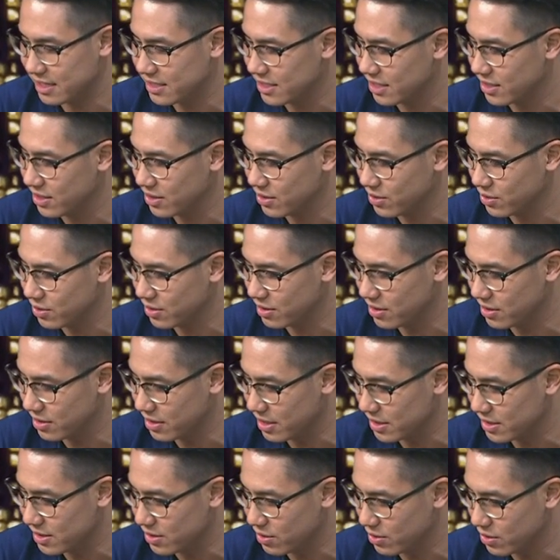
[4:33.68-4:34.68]
That's, that's, okay.
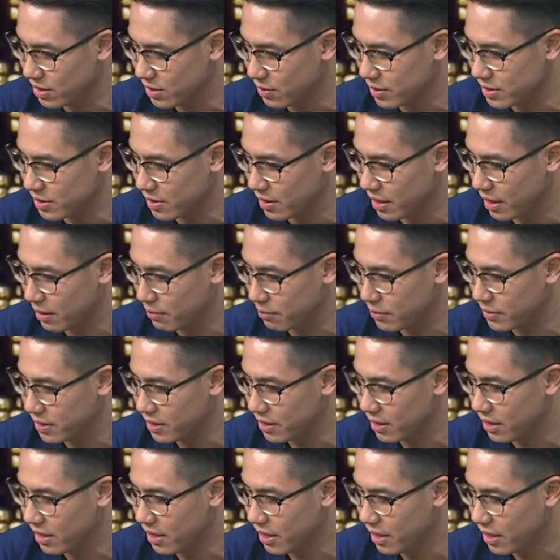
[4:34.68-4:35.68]
that's totally what's going to
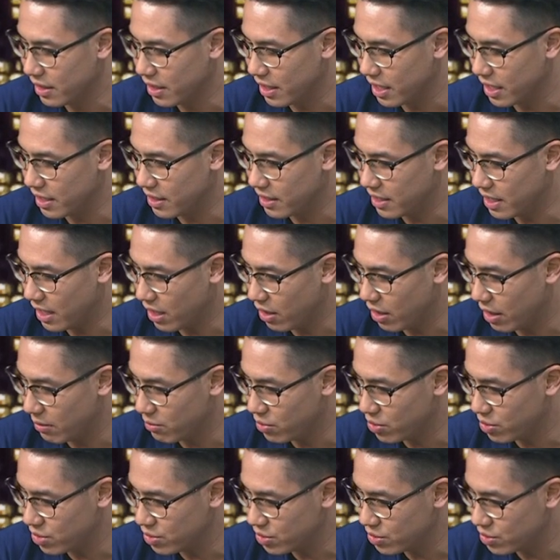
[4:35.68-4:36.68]
happen. And now I'm
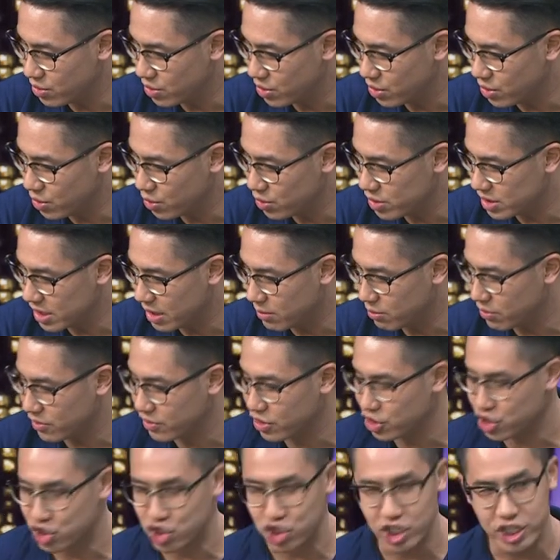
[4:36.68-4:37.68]
going to use some of
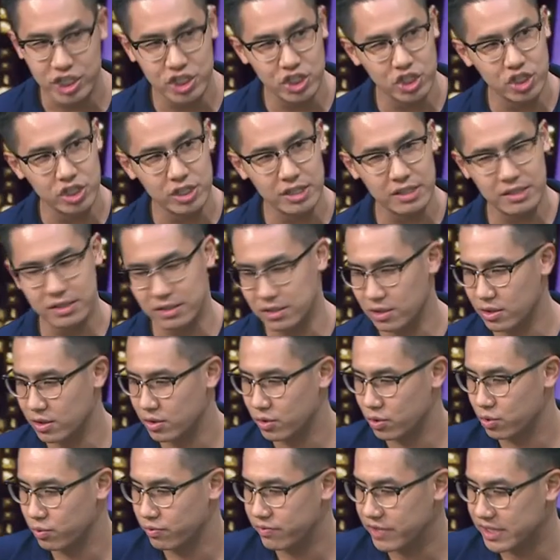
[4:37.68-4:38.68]
the gestures
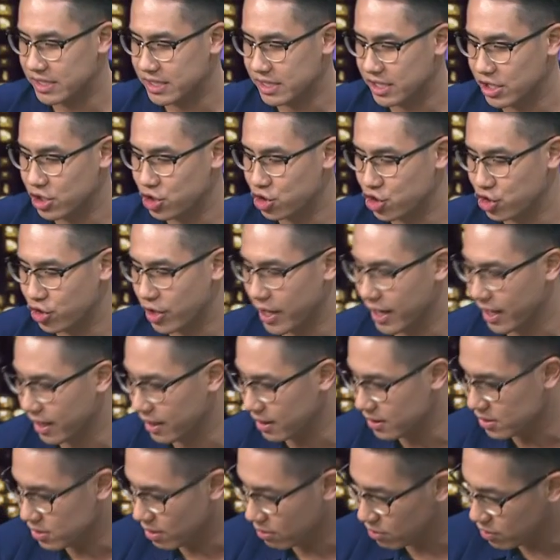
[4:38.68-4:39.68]
mm. to physically
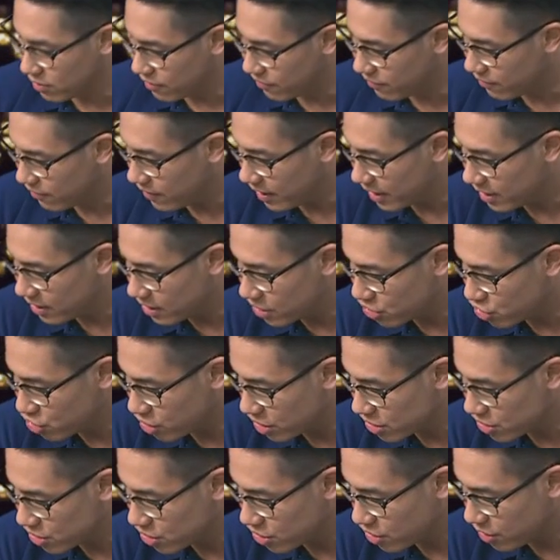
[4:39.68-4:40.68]
drag. So I'm going to find that
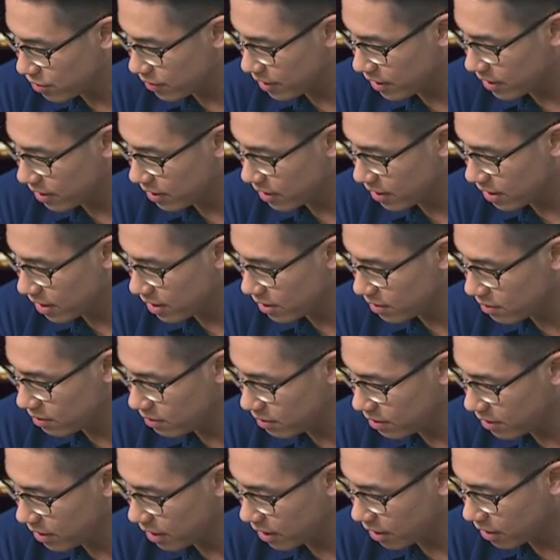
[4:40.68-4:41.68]
gesture right
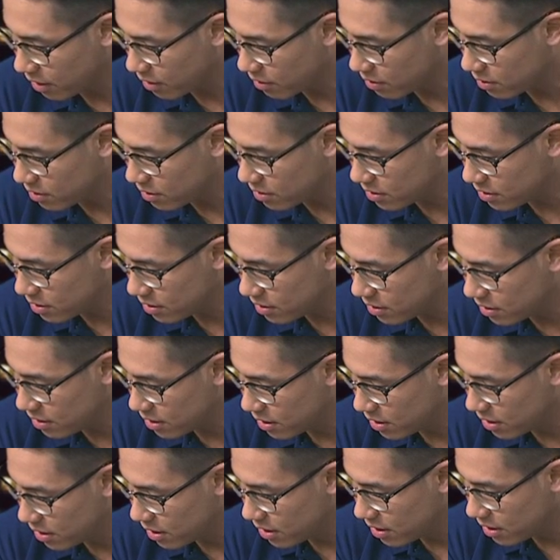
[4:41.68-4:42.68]
now. Hang on.
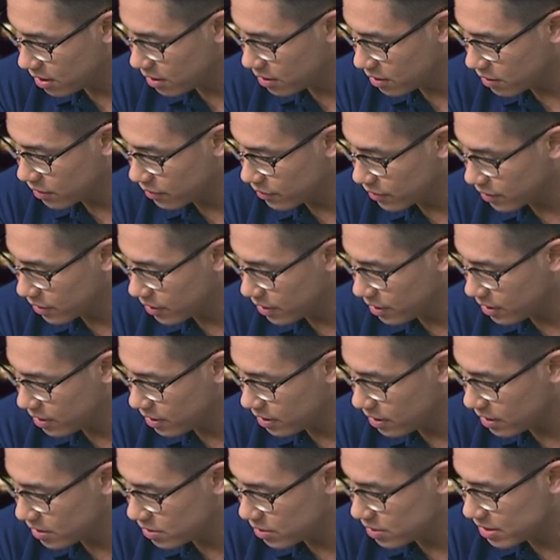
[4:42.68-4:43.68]
Over here.